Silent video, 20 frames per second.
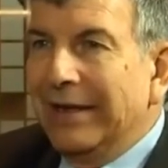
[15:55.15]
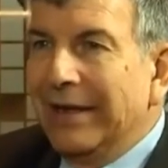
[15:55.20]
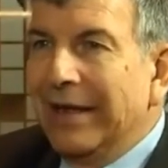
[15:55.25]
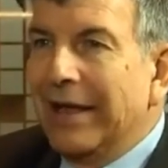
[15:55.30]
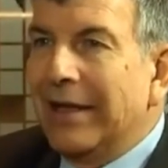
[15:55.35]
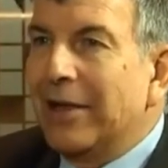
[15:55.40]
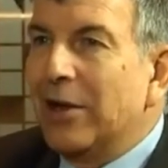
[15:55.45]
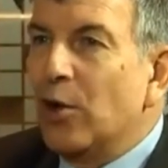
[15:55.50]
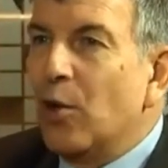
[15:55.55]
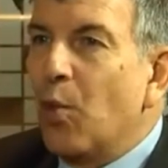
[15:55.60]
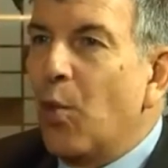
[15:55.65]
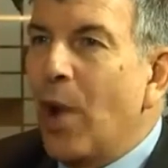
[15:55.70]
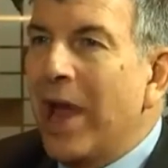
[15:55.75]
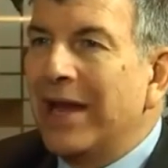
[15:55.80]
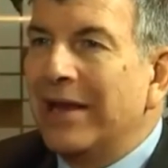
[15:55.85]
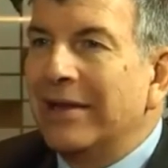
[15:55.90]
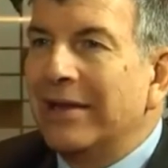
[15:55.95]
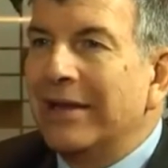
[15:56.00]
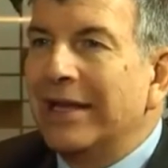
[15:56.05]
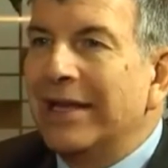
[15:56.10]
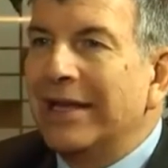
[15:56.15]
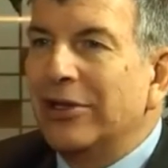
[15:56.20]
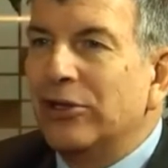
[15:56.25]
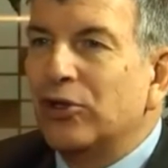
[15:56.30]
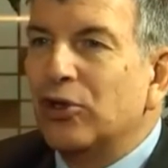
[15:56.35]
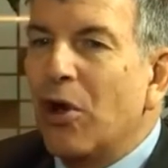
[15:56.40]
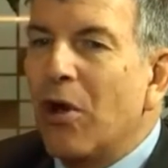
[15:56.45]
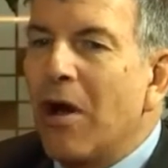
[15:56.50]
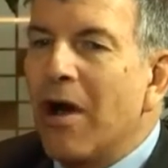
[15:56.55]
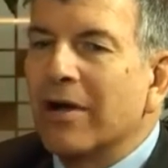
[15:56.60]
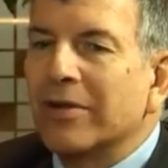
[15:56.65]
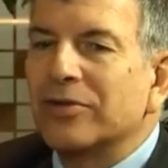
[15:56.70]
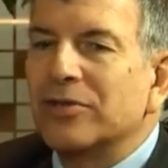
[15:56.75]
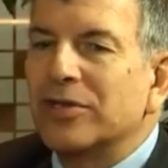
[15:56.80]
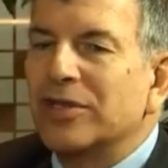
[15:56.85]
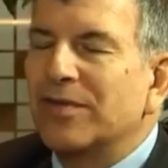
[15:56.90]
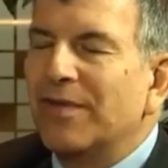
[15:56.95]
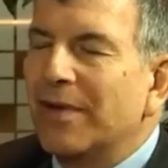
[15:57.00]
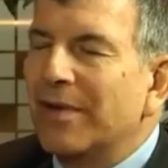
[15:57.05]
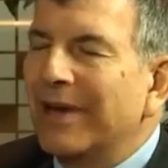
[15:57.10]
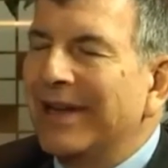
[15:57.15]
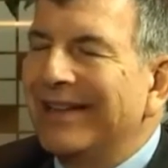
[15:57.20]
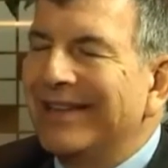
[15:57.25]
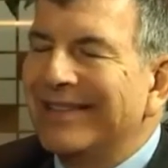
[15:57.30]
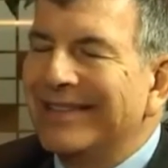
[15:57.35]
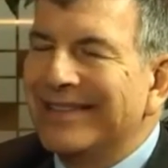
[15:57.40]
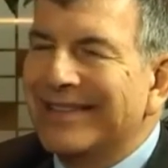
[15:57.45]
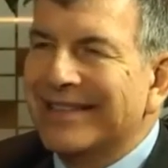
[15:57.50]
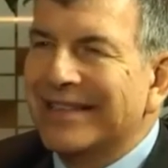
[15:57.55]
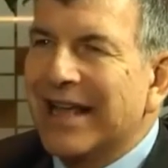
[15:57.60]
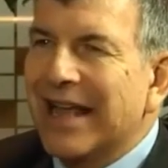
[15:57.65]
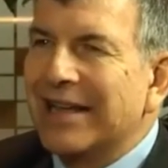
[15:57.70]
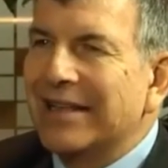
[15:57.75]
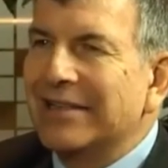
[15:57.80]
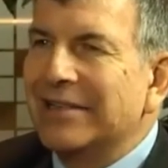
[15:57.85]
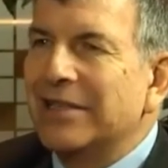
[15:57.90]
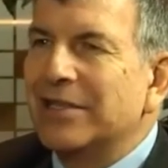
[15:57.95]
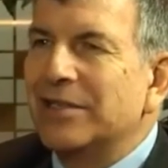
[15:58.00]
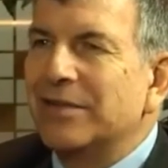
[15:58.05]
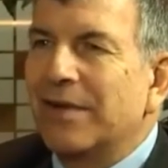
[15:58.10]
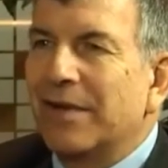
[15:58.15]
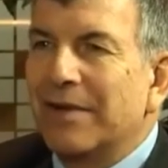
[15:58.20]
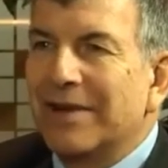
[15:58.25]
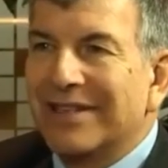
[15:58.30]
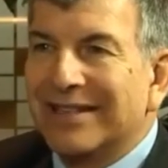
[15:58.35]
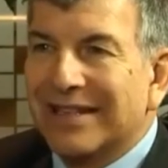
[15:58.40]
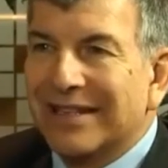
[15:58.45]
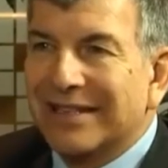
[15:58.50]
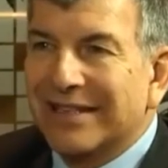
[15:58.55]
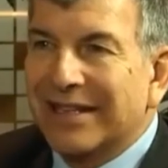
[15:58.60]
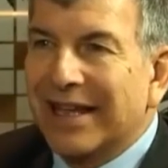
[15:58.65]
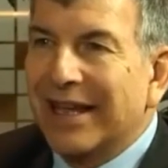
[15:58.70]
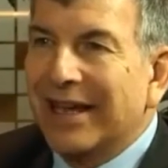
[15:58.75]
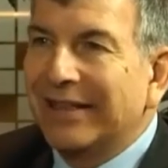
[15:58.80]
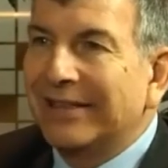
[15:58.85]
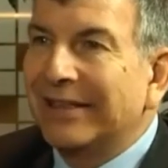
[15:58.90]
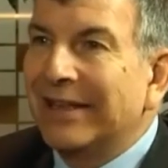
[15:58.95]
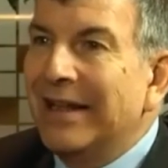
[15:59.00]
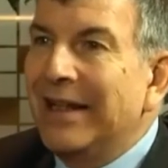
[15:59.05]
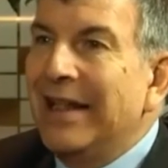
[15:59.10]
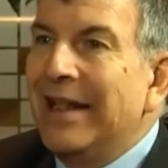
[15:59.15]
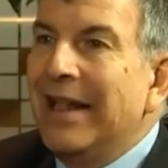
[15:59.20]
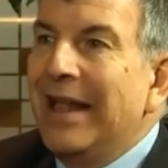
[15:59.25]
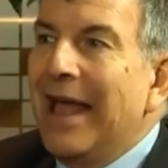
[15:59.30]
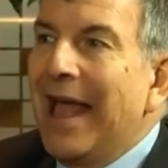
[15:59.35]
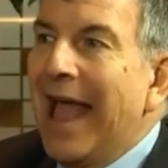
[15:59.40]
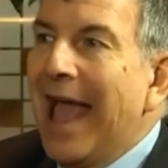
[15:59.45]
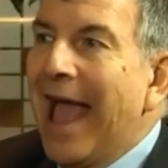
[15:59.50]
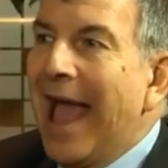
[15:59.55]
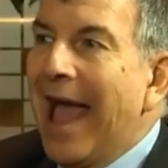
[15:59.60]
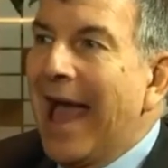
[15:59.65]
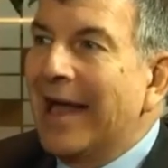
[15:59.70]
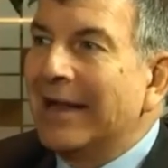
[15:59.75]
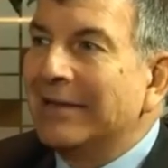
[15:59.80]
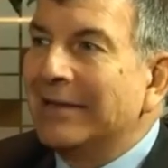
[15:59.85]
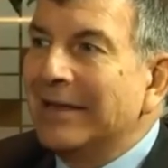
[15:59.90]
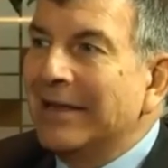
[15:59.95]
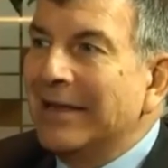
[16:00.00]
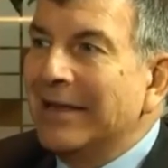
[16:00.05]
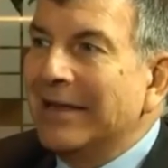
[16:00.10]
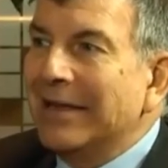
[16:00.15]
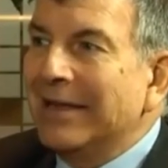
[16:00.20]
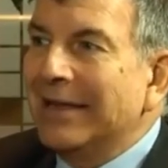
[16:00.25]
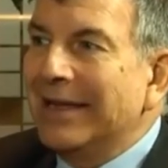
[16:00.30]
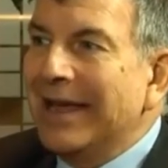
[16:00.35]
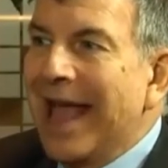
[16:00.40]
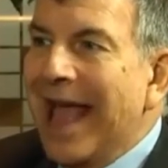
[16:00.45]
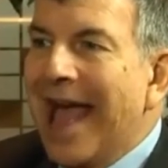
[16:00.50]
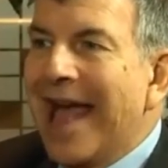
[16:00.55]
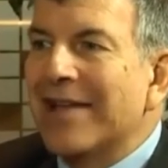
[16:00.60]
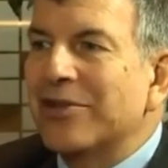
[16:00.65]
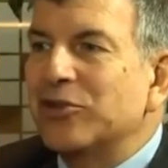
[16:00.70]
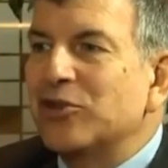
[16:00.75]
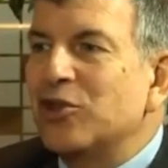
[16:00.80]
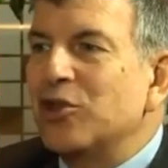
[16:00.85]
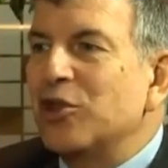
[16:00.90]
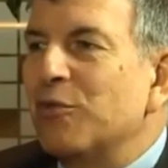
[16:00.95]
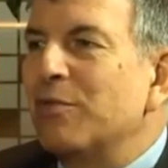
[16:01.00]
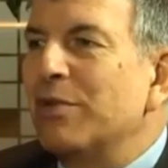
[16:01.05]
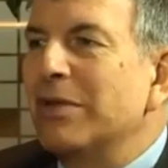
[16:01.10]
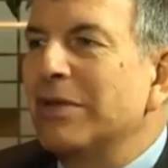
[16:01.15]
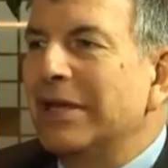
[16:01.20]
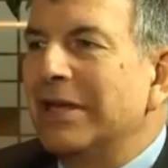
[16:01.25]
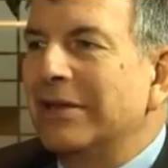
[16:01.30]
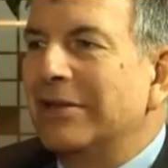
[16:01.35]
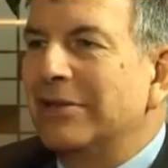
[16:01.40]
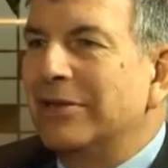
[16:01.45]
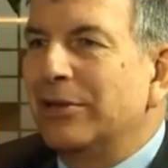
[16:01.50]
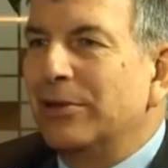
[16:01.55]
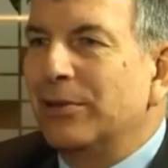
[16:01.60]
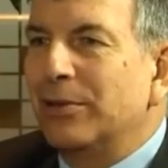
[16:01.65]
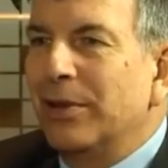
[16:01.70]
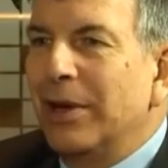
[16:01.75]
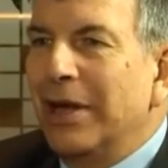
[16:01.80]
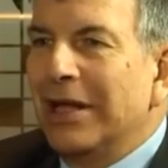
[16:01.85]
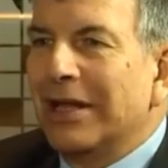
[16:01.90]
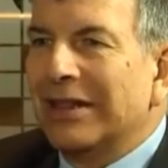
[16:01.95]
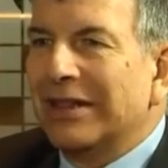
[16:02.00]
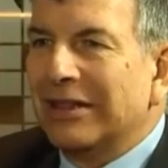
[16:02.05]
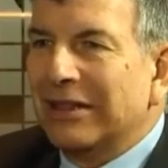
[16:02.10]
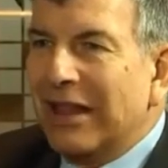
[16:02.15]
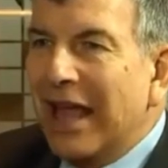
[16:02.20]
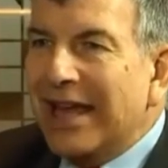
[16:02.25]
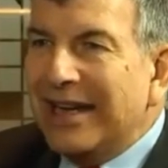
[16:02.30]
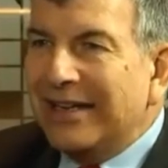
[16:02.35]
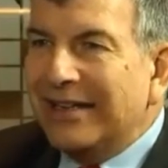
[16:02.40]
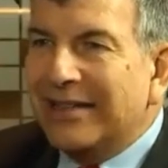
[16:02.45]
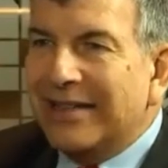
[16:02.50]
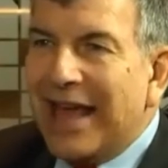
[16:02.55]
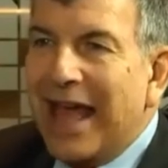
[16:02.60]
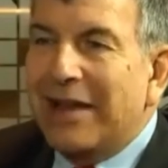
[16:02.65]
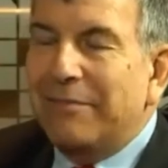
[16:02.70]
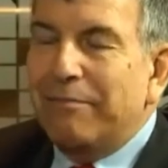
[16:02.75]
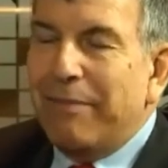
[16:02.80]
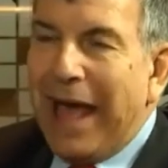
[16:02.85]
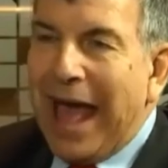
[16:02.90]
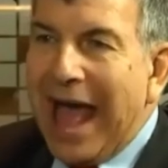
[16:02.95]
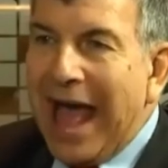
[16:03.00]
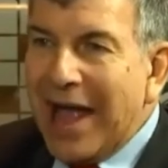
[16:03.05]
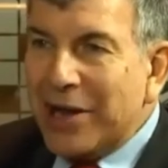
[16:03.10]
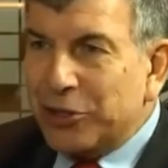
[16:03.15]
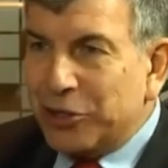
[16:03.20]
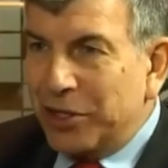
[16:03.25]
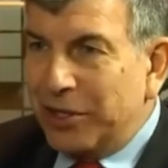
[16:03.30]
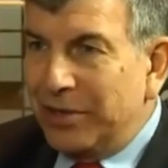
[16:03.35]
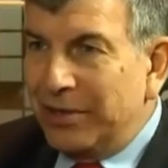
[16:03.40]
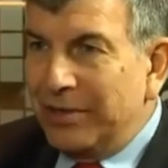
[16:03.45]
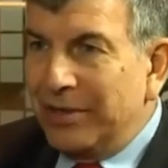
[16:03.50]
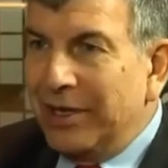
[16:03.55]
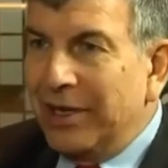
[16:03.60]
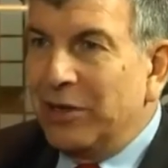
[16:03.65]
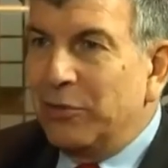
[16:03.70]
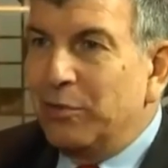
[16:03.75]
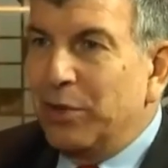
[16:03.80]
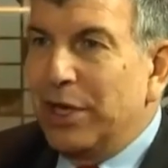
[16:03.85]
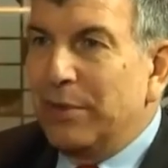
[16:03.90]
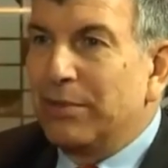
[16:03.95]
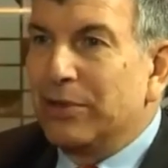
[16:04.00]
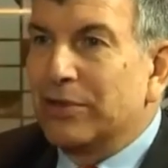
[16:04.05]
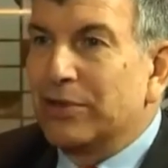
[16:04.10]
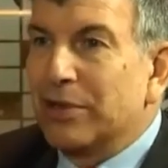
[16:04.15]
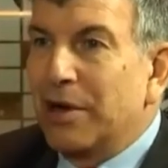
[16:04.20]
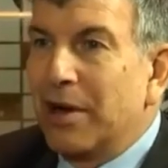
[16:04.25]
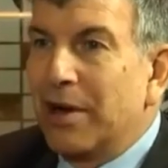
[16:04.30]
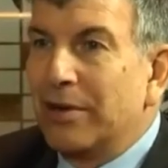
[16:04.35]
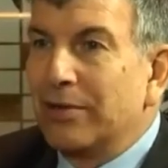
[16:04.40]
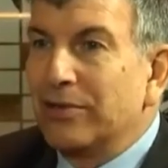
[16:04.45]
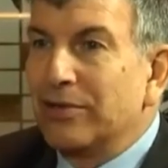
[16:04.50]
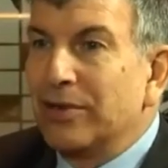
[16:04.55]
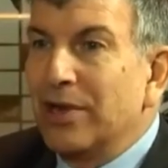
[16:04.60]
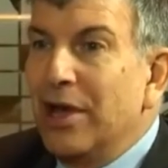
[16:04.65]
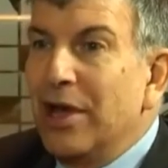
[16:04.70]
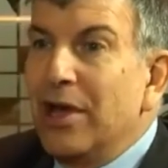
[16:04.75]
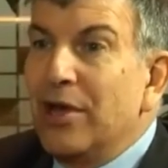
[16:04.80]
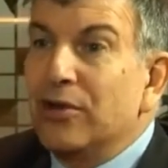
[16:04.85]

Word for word: You know, when he talks, he's very concise, he's very succinct, and he has ability to light that passion in people's hearts.